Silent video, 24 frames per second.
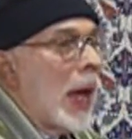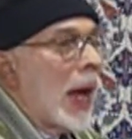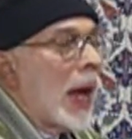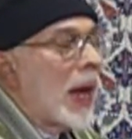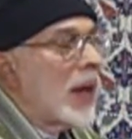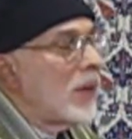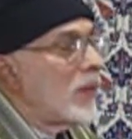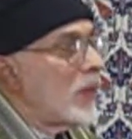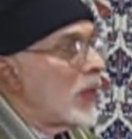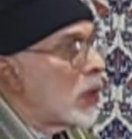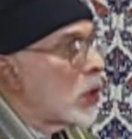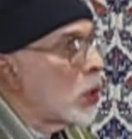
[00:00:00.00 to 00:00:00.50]

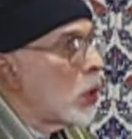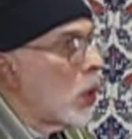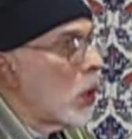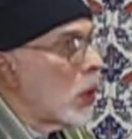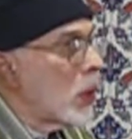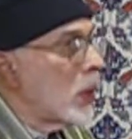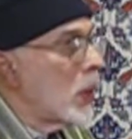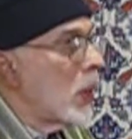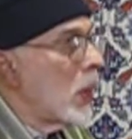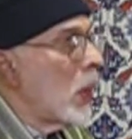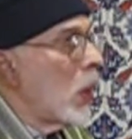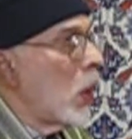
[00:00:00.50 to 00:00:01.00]
And we
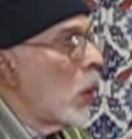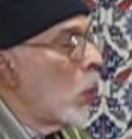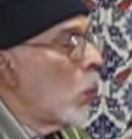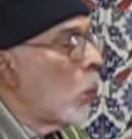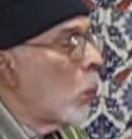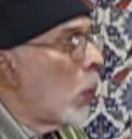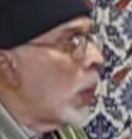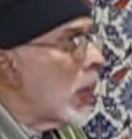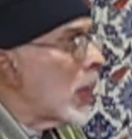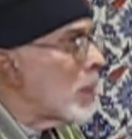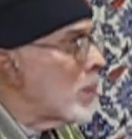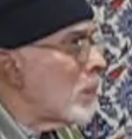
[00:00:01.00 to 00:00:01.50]
thought,
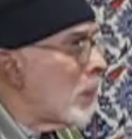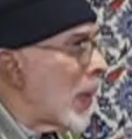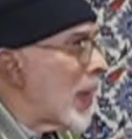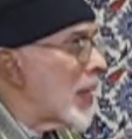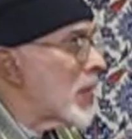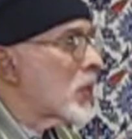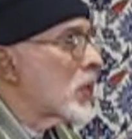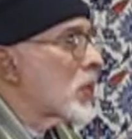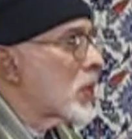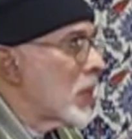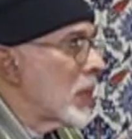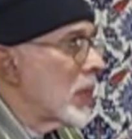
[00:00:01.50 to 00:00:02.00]
what
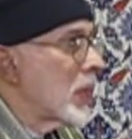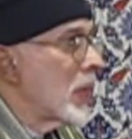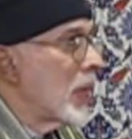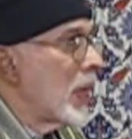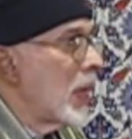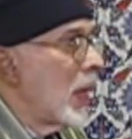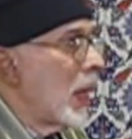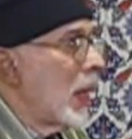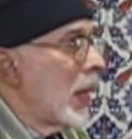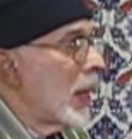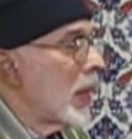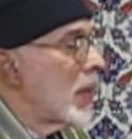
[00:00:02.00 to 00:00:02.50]
best
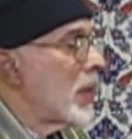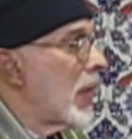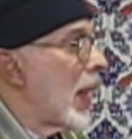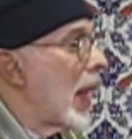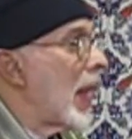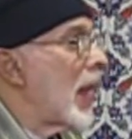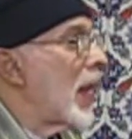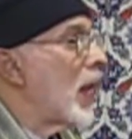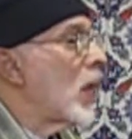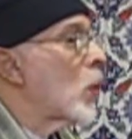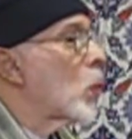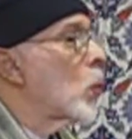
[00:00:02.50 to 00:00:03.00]

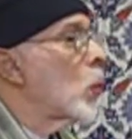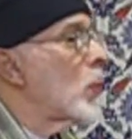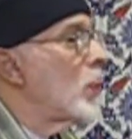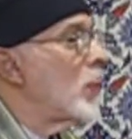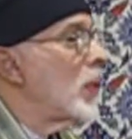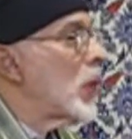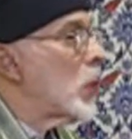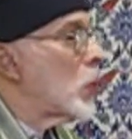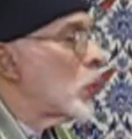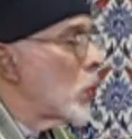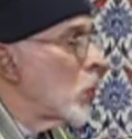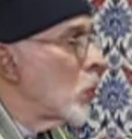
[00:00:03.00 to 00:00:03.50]
day could
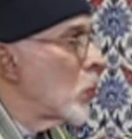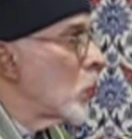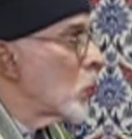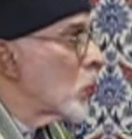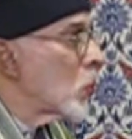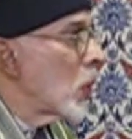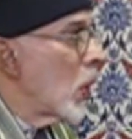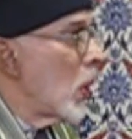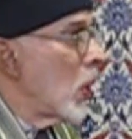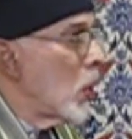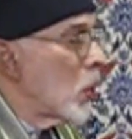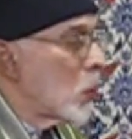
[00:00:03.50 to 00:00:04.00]
we
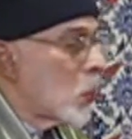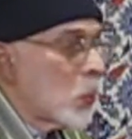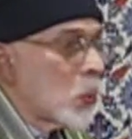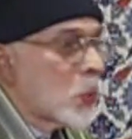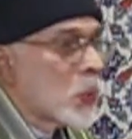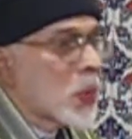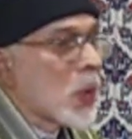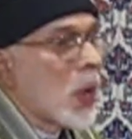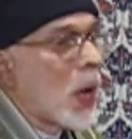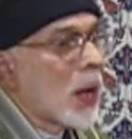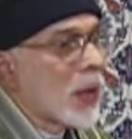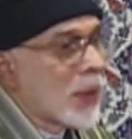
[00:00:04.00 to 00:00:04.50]
choose to
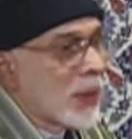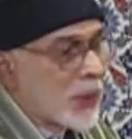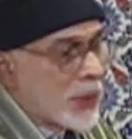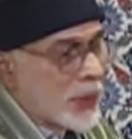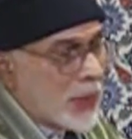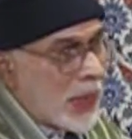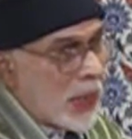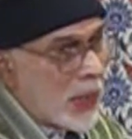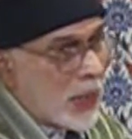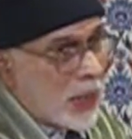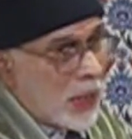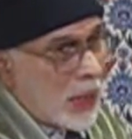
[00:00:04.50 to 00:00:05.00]
start the
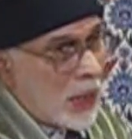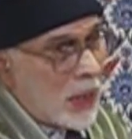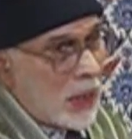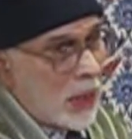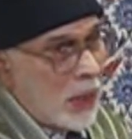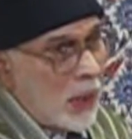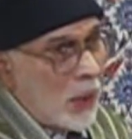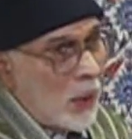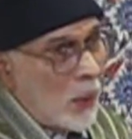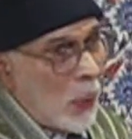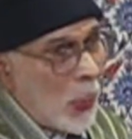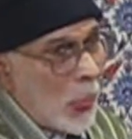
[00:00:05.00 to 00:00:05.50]
center?
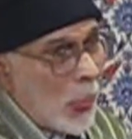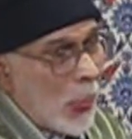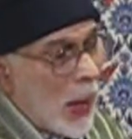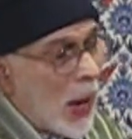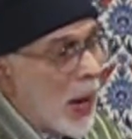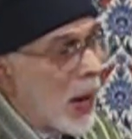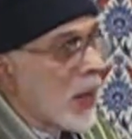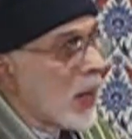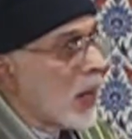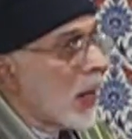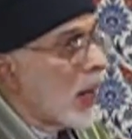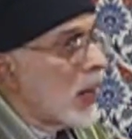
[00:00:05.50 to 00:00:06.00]

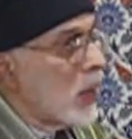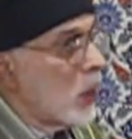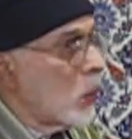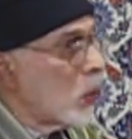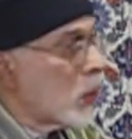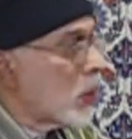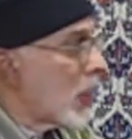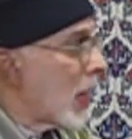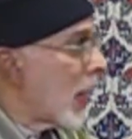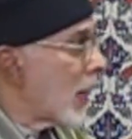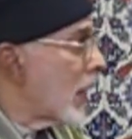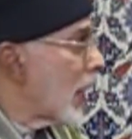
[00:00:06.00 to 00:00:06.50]
And I
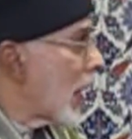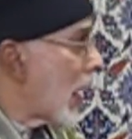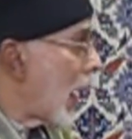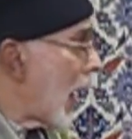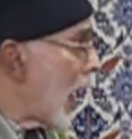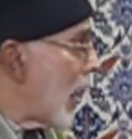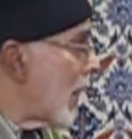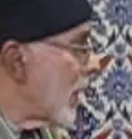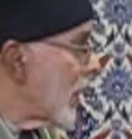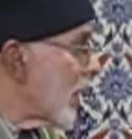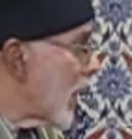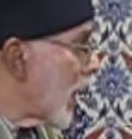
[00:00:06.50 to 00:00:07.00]
looked at the
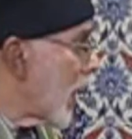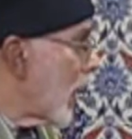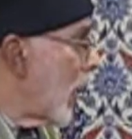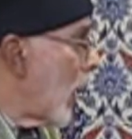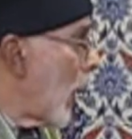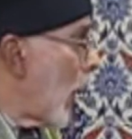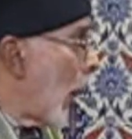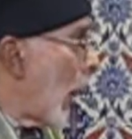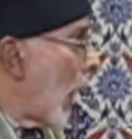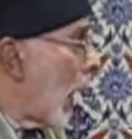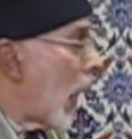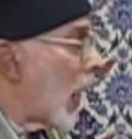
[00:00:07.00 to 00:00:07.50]
calendar
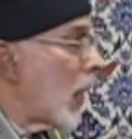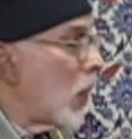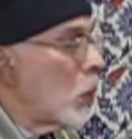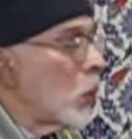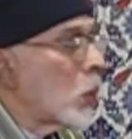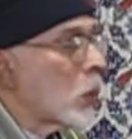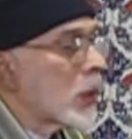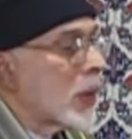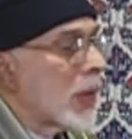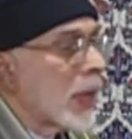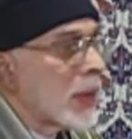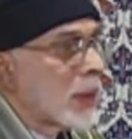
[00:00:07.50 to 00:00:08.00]
I
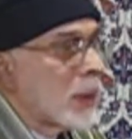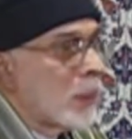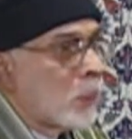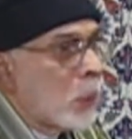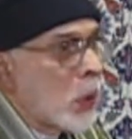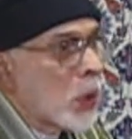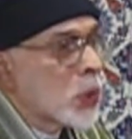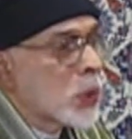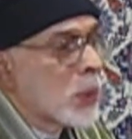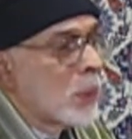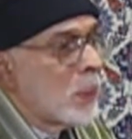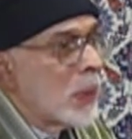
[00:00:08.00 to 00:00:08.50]
looked at the
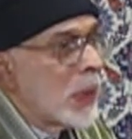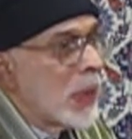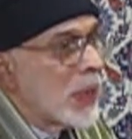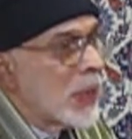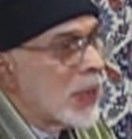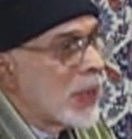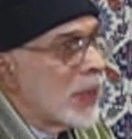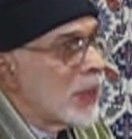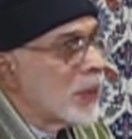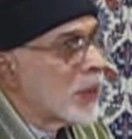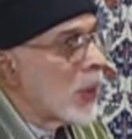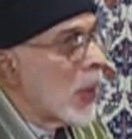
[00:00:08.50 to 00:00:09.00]

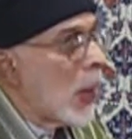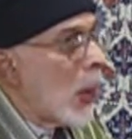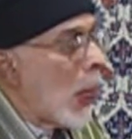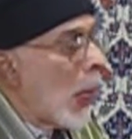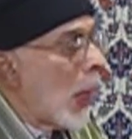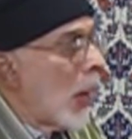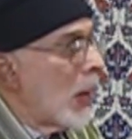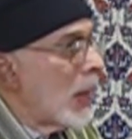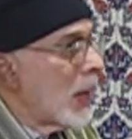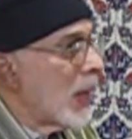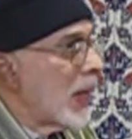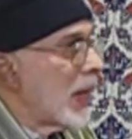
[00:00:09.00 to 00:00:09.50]
possibilities.
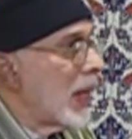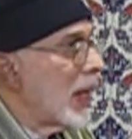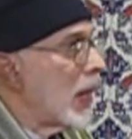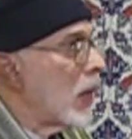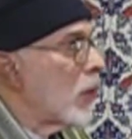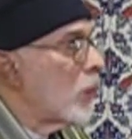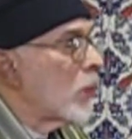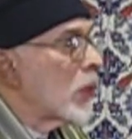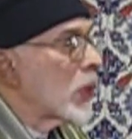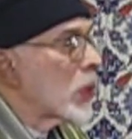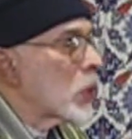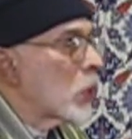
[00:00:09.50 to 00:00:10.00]

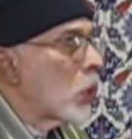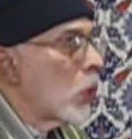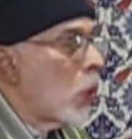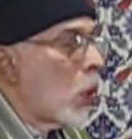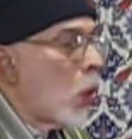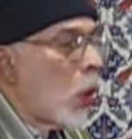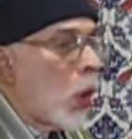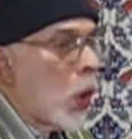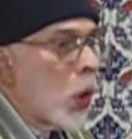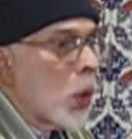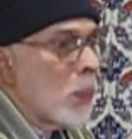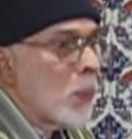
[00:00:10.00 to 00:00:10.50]
It was
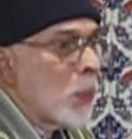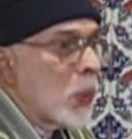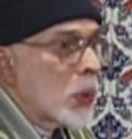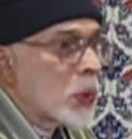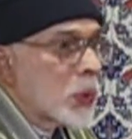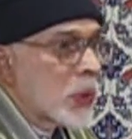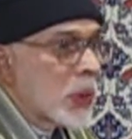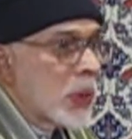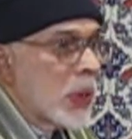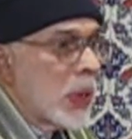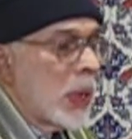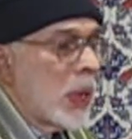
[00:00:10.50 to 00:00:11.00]

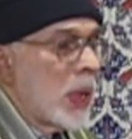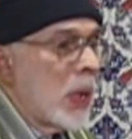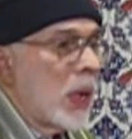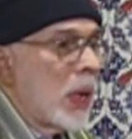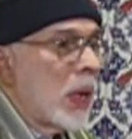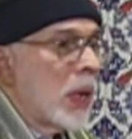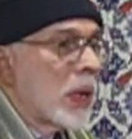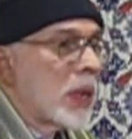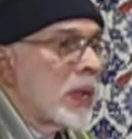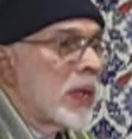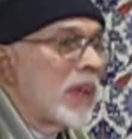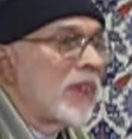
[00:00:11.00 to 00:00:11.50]
almost
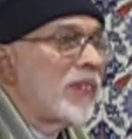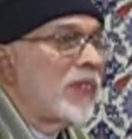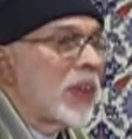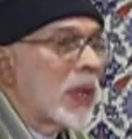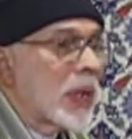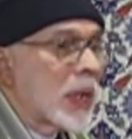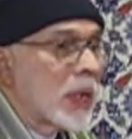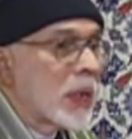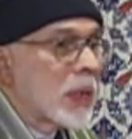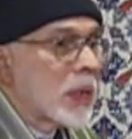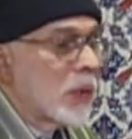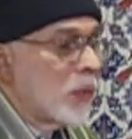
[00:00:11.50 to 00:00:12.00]

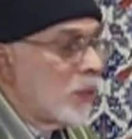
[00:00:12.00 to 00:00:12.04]
difficult.